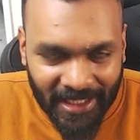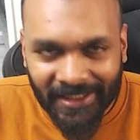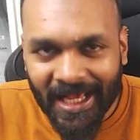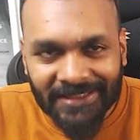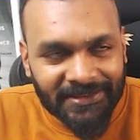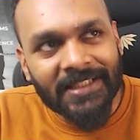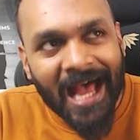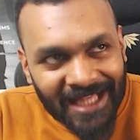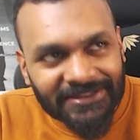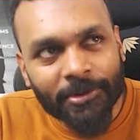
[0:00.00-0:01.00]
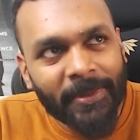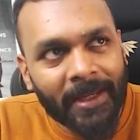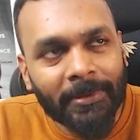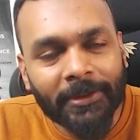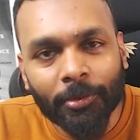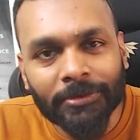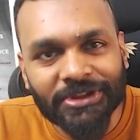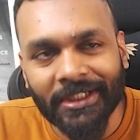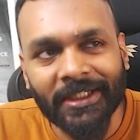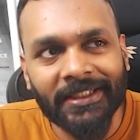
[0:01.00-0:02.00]
An acid has to be able to
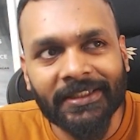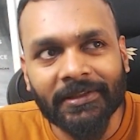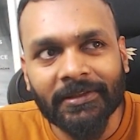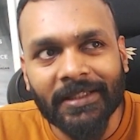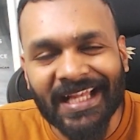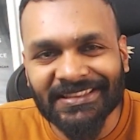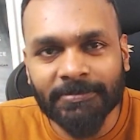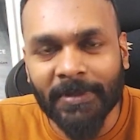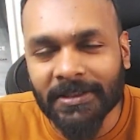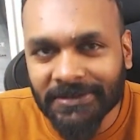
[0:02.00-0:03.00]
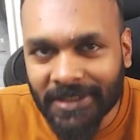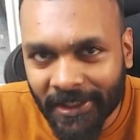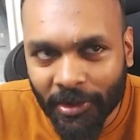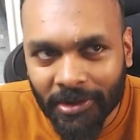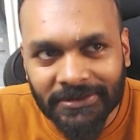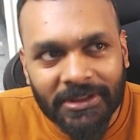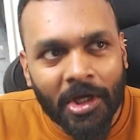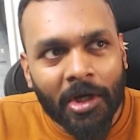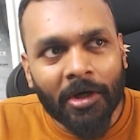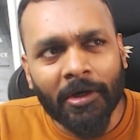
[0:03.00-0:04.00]
generate H plus ions
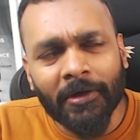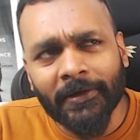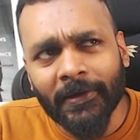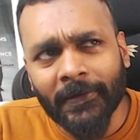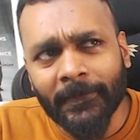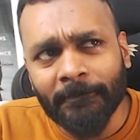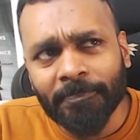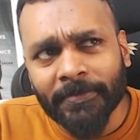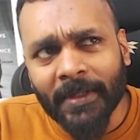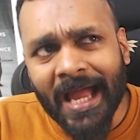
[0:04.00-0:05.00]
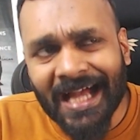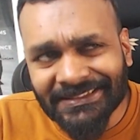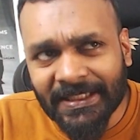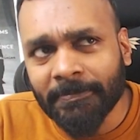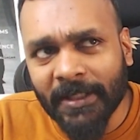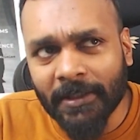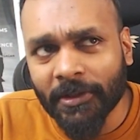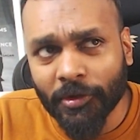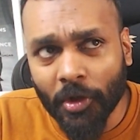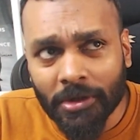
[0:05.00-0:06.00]
or uh, accept
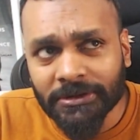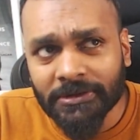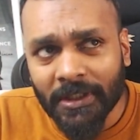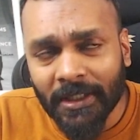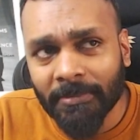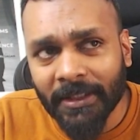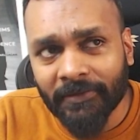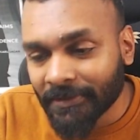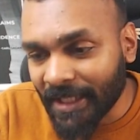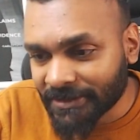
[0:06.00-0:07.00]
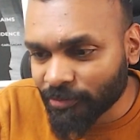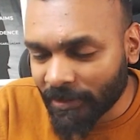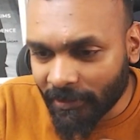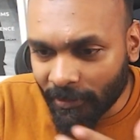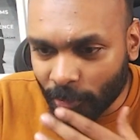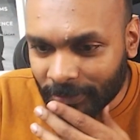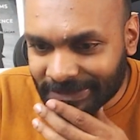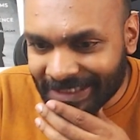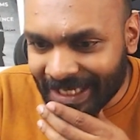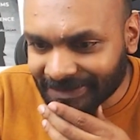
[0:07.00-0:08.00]
electrons, I believe. That's what a
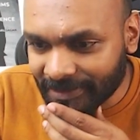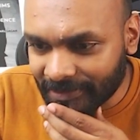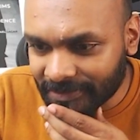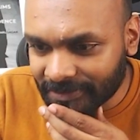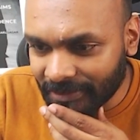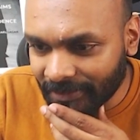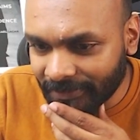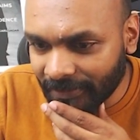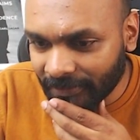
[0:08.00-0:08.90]
Lewis acid is, I think.